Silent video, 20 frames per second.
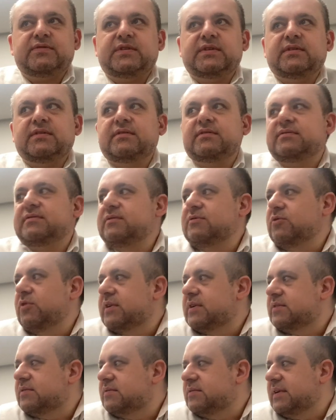to look
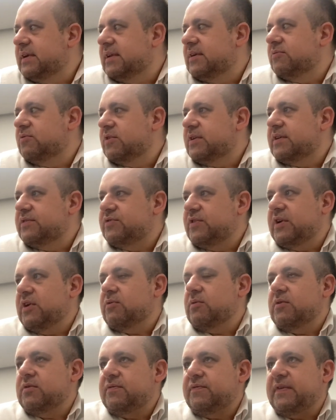you know look into your
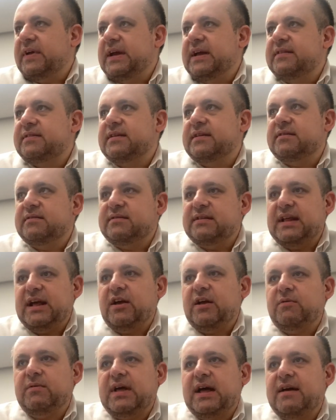own faith and
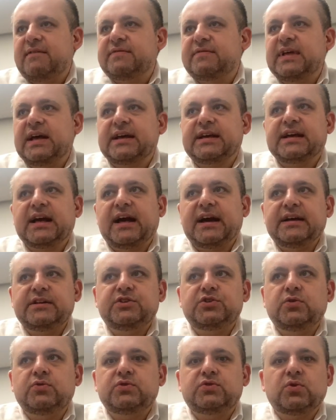help have that guide
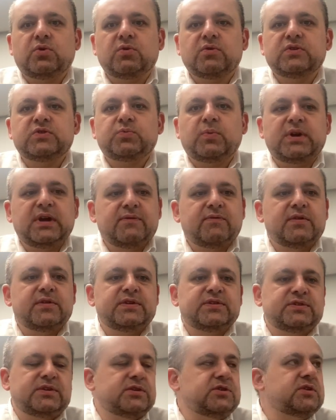you towards whatever
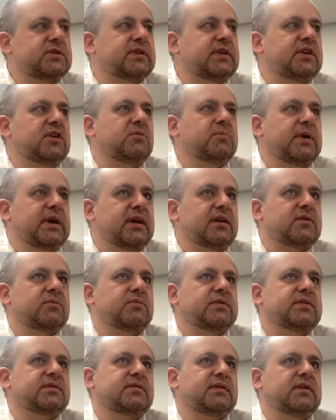decision that you make with
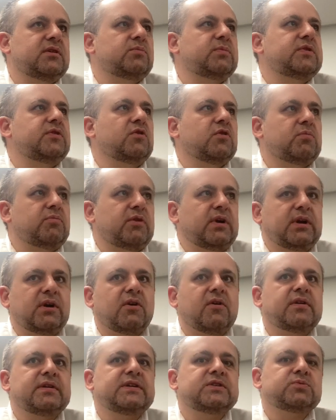you know with your
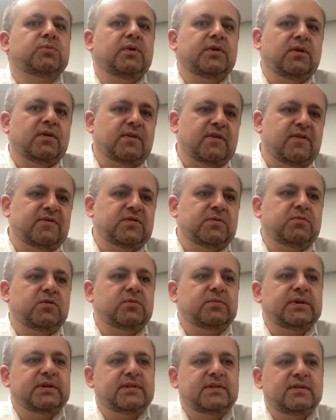priorities what you're comfortable
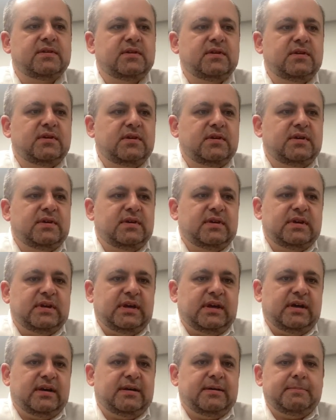with
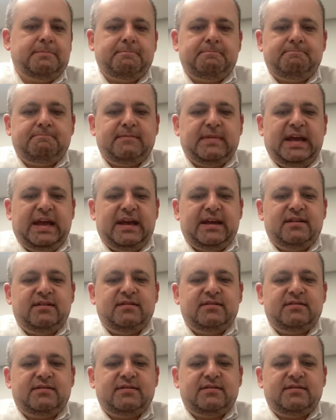um, and